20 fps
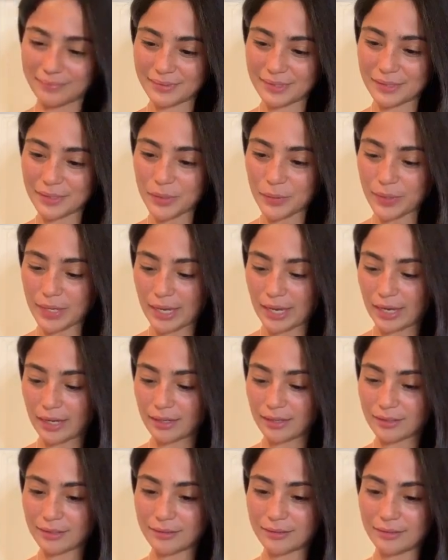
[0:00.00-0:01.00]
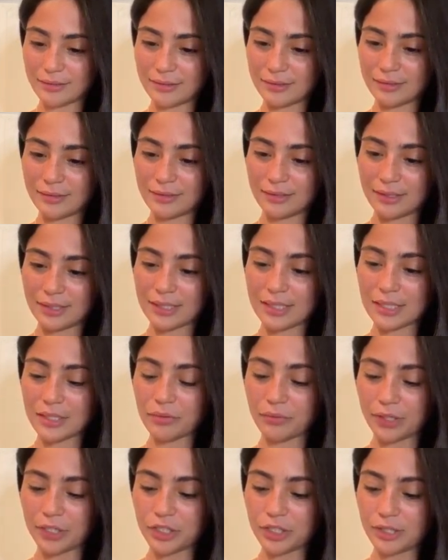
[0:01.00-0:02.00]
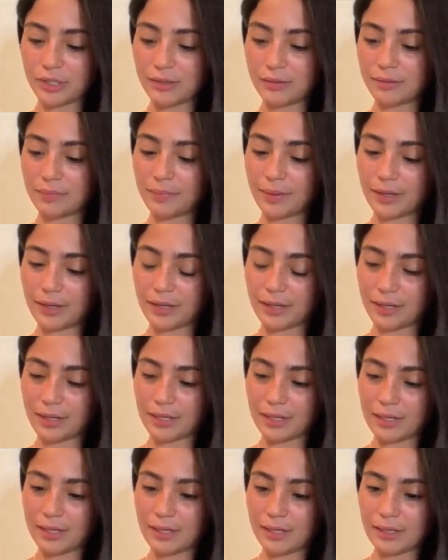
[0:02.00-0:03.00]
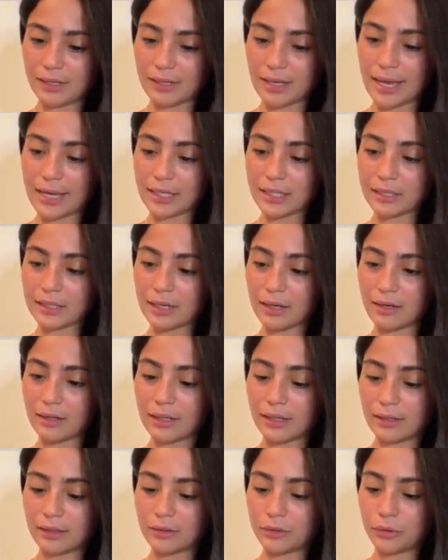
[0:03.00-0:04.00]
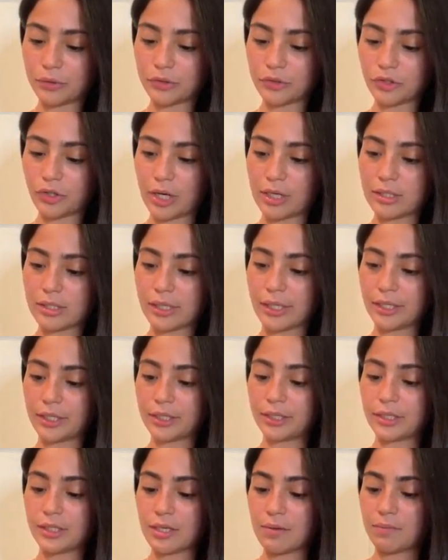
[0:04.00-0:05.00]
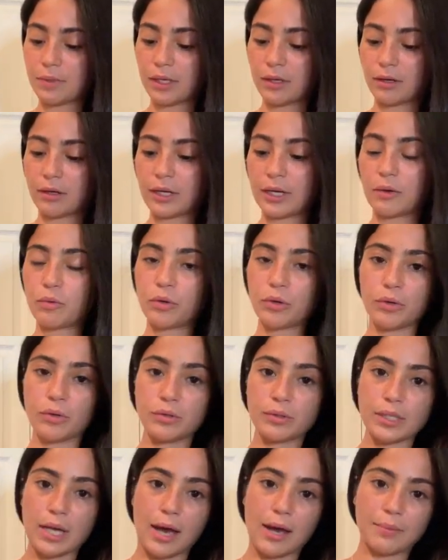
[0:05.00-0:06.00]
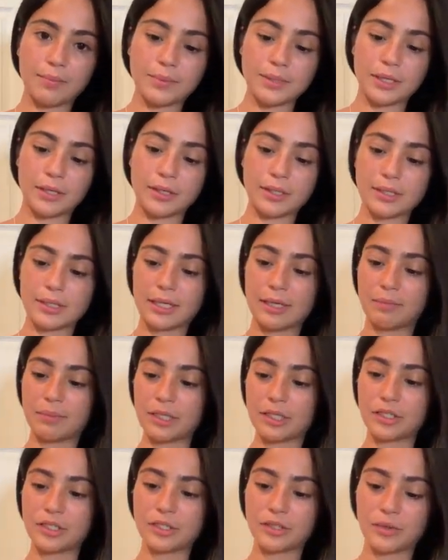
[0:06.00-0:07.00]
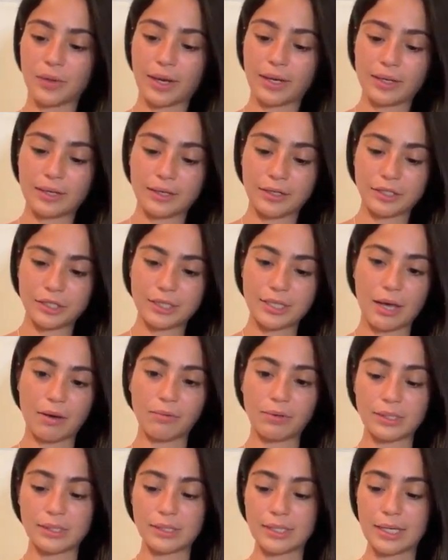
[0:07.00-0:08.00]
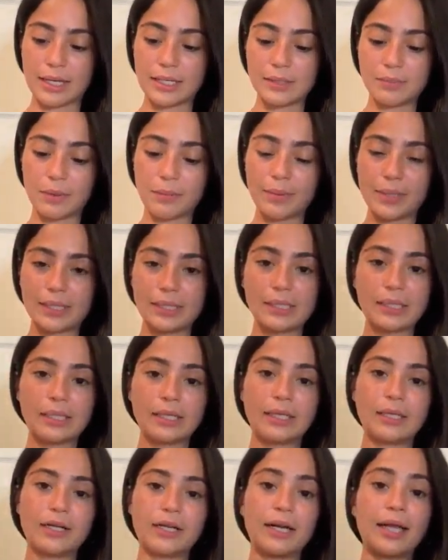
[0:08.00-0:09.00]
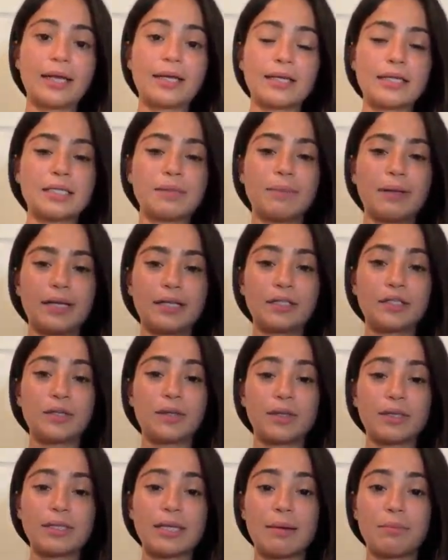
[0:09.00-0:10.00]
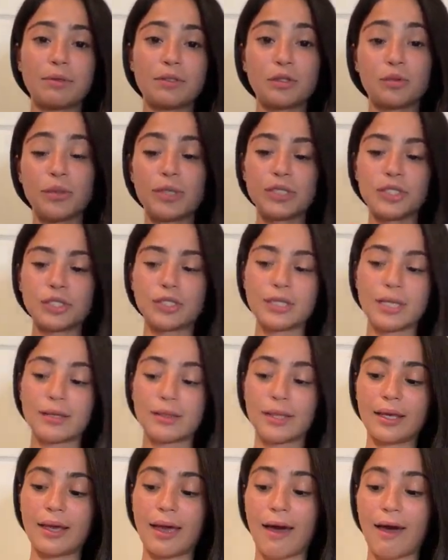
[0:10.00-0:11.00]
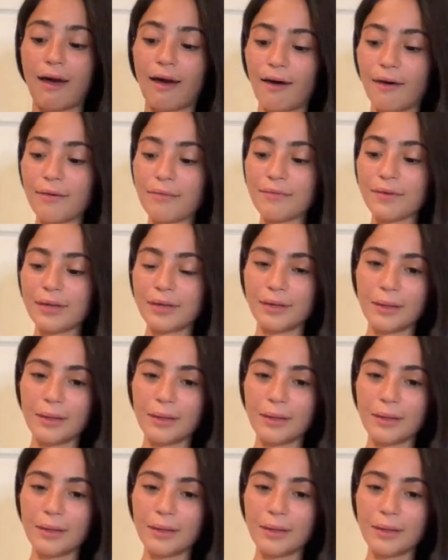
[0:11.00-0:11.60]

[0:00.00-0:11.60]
It's okay. It's in Russian, but I can get like Google Translator or something or like one of those apps that you can take pictures so I could understand what it says. But basically they're like explaining to you the type of tweezers that they have.